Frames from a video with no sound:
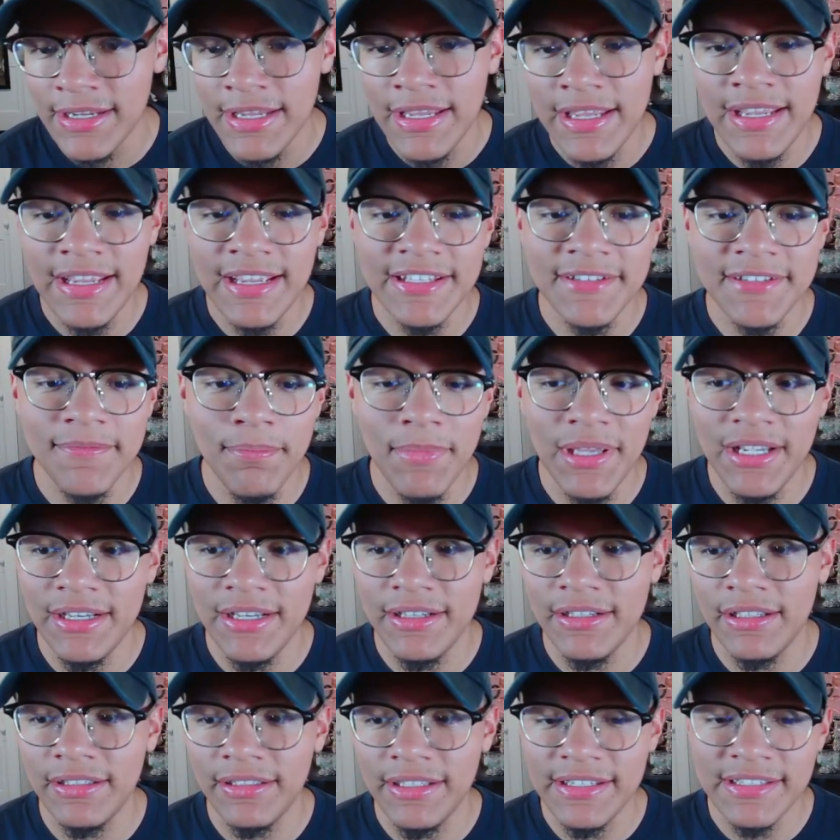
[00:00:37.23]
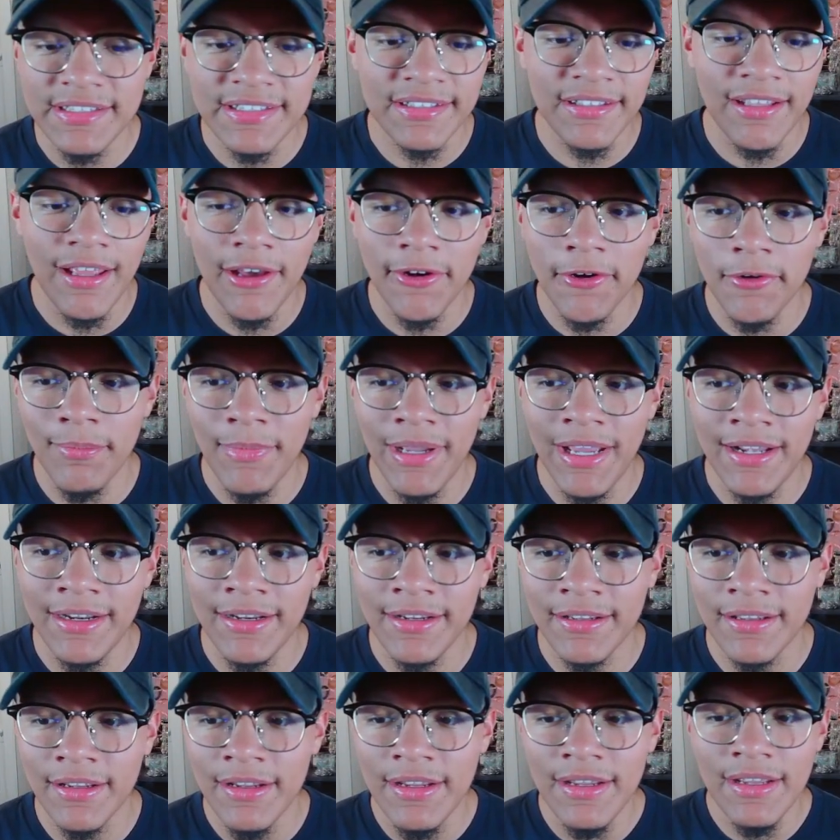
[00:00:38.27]
He gets mid and elite, slot on
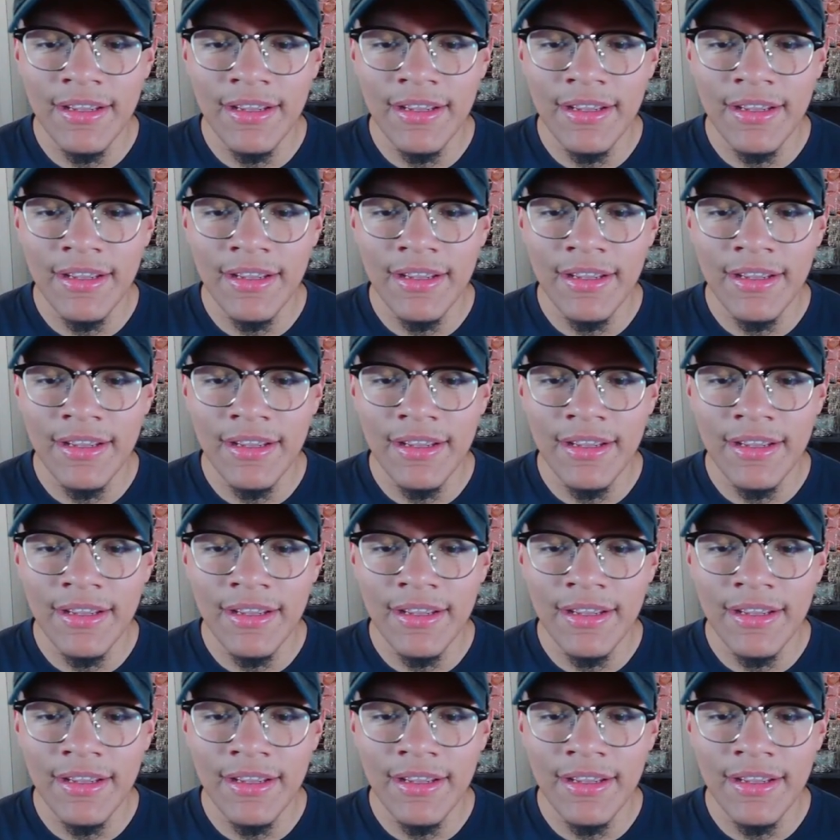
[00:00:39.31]
Matic.